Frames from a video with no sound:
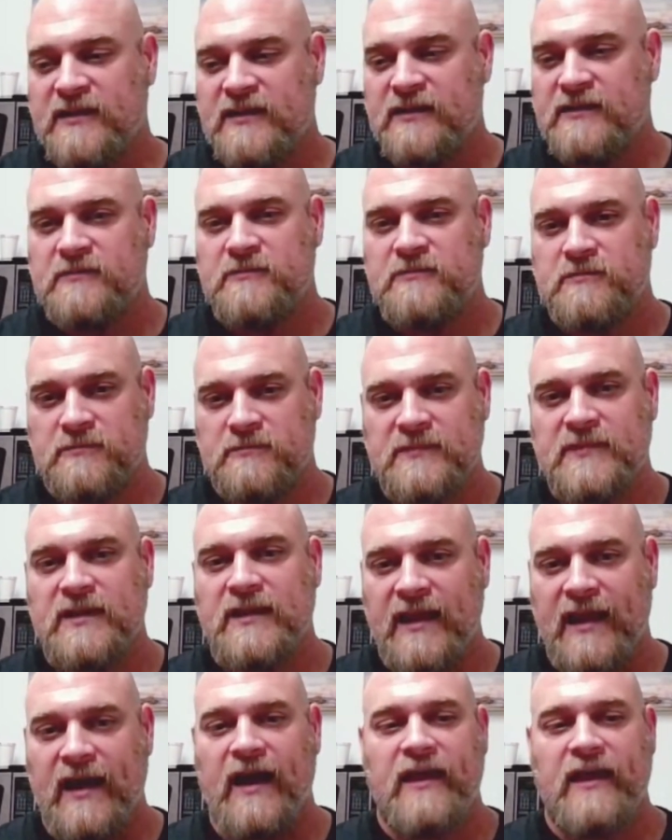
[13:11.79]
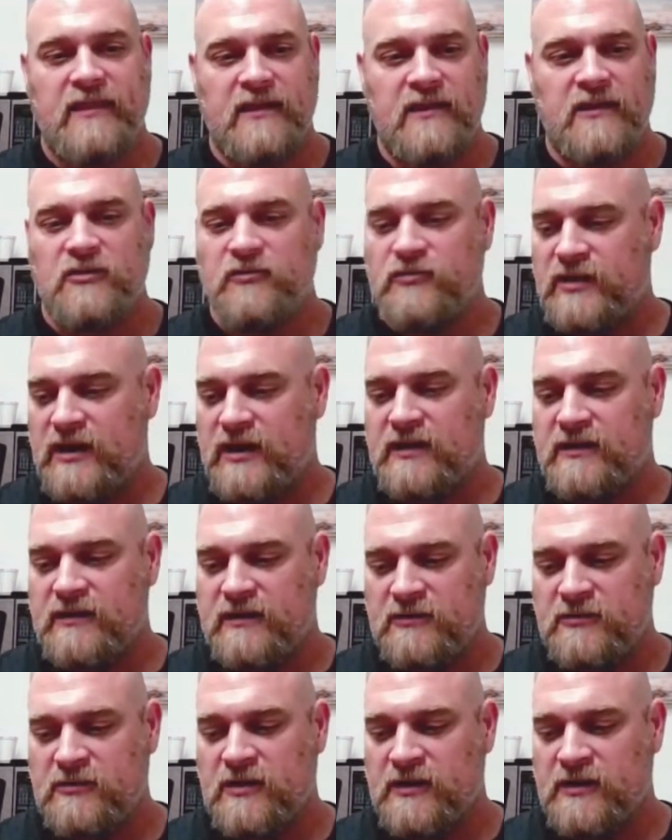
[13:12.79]
think, yeah, I think
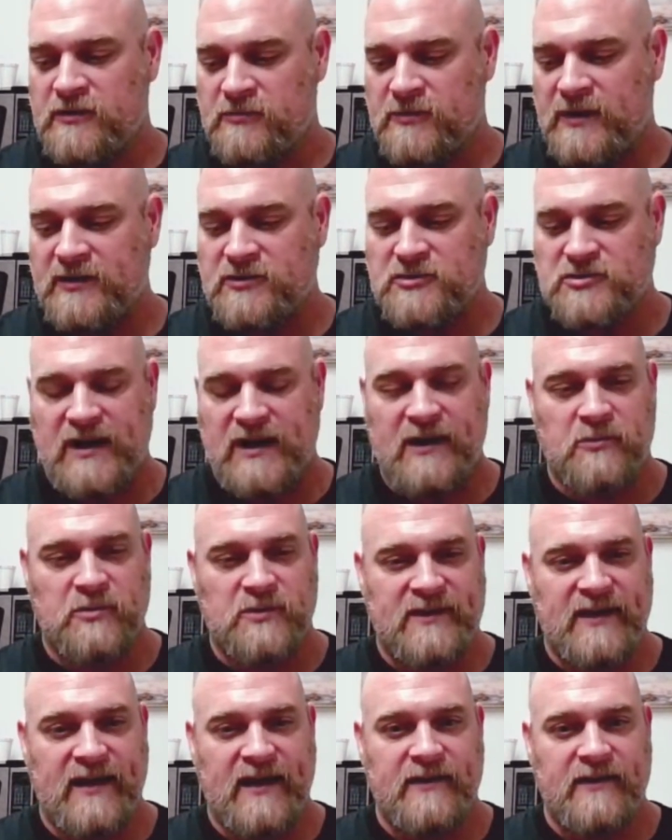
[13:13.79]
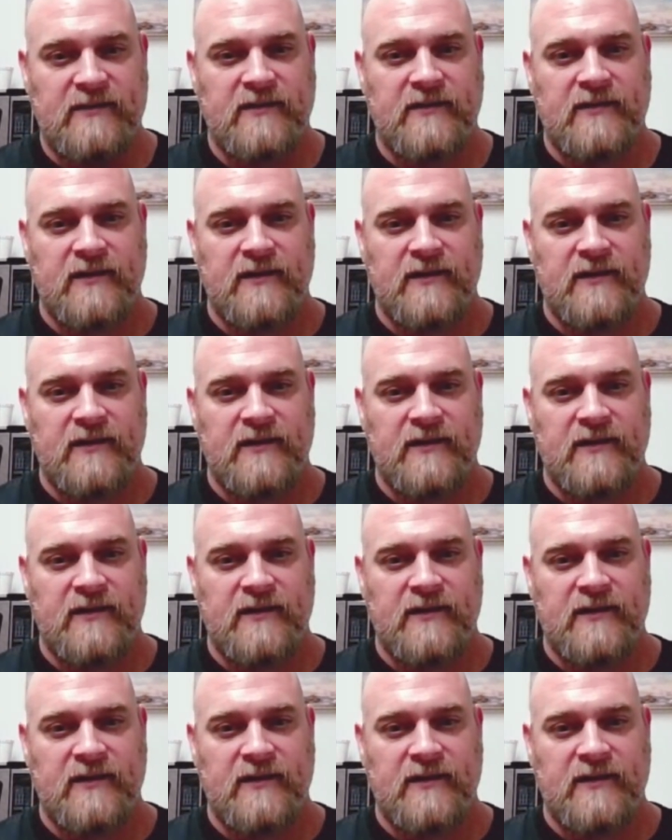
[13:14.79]
you're on the right track with that.